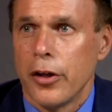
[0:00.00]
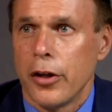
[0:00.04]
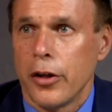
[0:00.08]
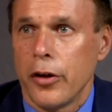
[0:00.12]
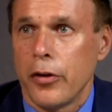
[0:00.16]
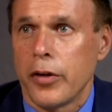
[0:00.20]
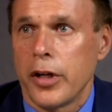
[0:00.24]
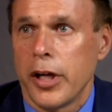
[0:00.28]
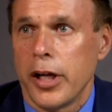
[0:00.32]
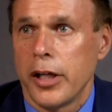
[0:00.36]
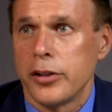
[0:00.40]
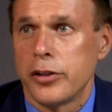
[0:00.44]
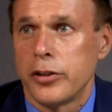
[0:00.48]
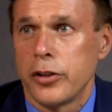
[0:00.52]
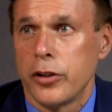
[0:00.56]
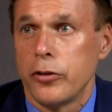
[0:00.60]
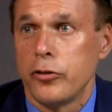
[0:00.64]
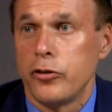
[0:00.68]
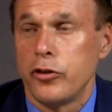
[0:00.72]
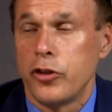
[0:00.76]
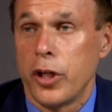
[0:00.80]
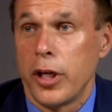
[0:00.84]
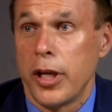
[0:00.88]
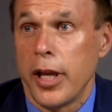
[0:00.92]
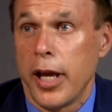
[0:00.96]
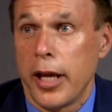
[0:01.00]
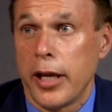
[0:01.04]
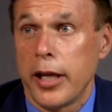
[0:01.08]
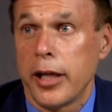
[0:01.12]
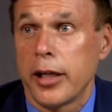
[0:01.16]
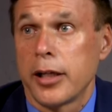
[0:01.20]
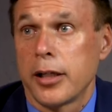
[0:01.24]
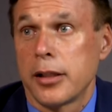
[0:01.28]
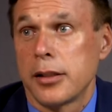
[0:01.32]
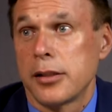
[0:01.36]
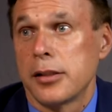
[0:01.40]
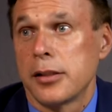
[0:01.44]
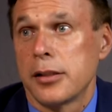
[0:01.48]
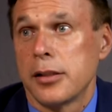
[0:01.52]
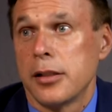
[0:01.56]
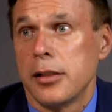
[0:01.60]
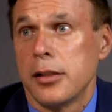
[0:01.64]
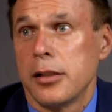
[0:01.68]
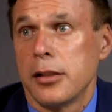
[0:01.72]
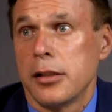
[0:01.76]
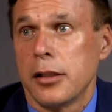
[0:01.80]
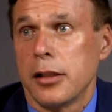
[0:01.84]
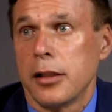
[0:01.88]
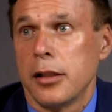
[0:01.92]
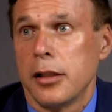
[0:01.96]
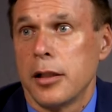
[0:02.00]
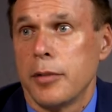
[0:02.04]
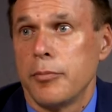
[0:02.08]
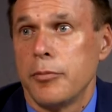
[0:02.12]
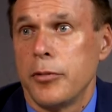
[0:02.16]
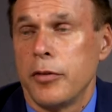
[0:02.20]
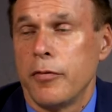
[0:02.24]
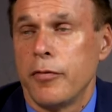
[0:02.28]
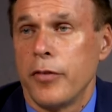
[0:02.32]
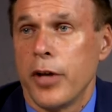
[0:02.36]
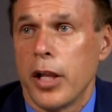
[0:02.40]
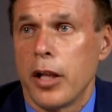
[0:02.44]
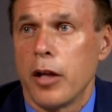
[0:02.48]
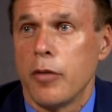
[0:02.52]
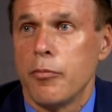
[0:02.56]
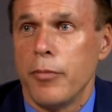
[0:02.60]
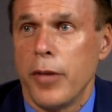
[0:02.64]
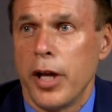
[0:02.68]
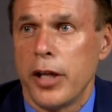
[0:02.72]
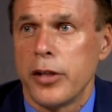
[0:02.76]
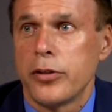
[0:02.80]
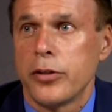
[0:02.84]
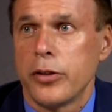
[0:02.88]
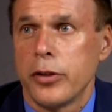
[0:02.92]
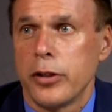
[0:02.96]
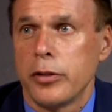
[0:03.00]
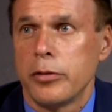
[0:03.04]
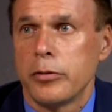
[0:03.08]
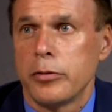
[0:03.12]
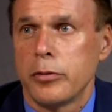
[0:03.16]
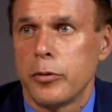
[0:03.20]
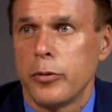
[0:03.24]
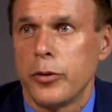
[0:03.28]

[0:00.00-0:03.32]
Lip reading: Okay, so genetics, developmental,